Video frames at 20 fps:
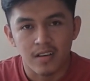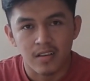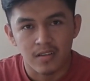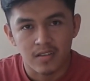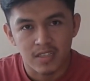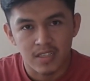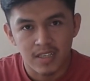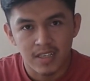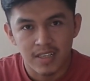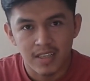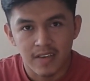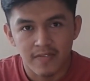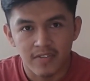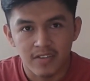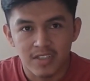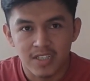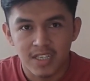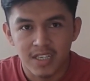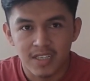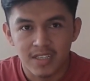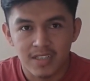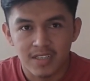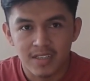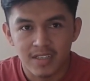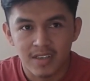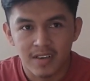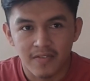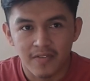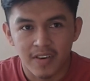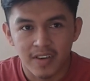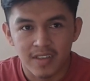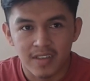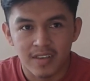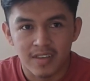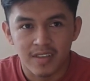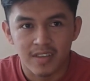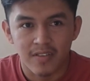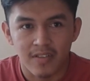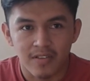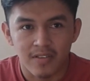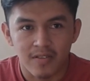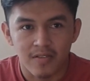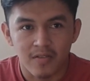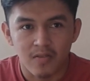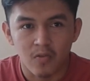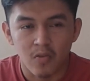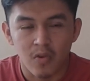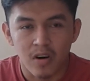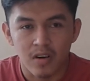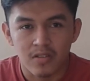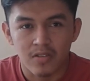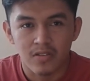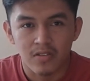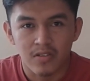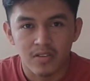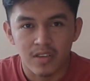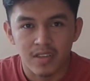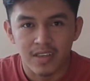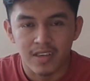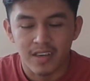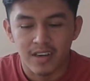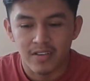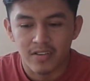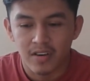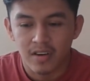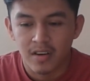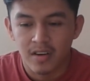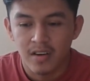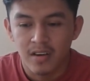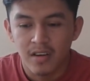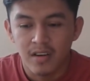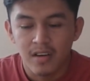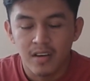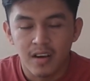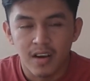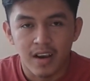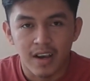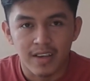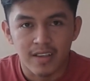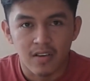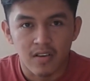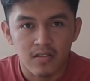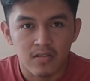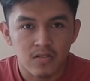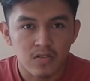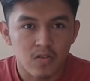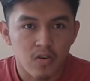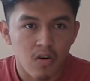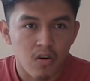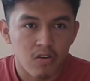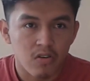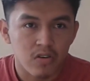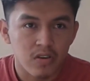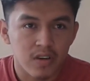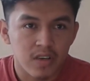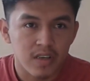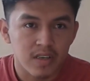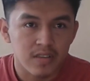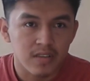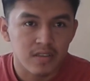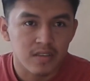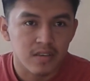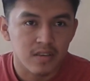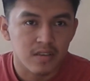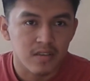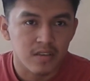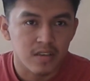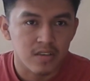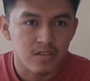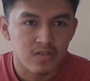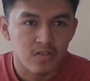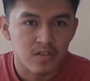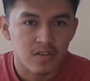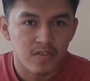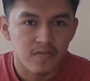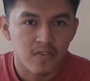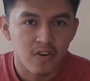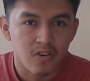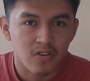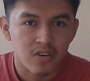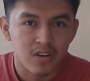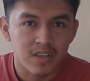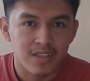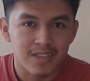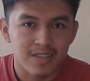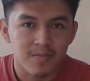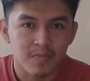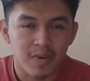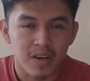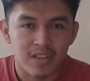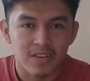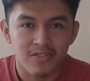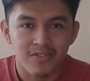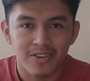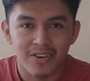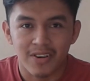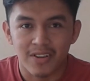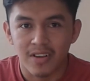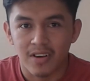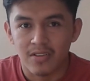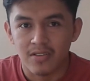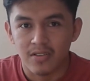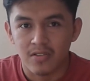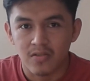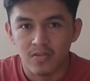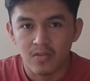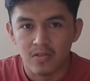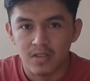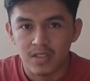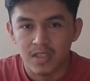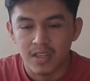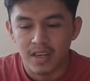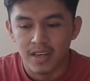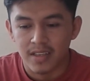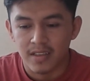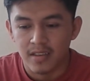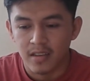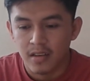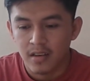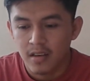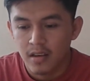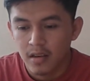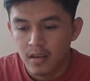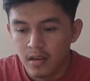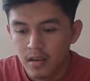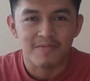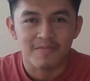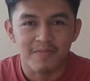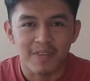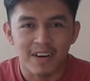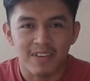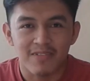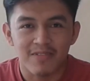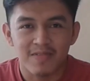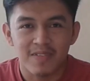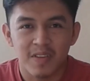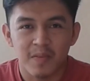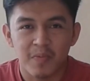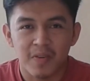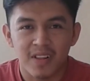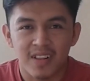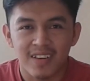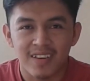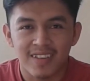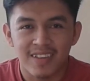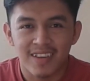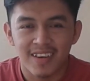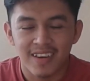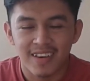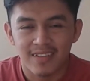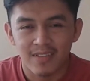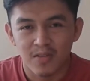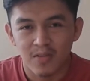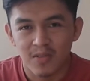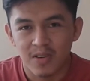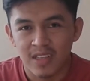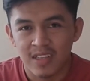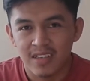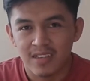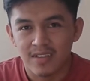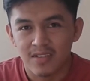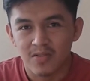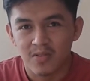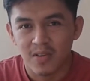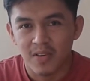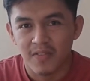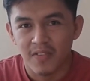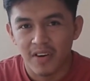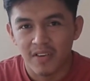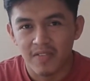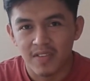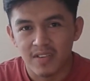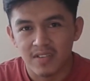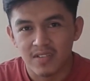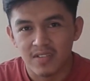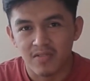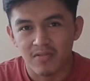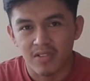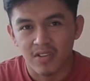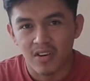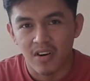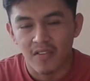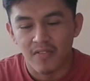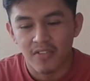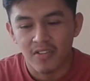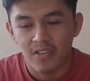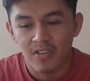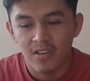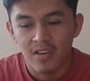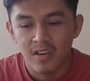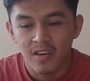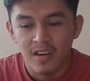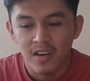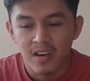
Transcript: sea level changes affecting the water in the area, and also hurricanes, destructive hurricanes battering along the coastline. Mangroves typically take 20 to 25 years to recover.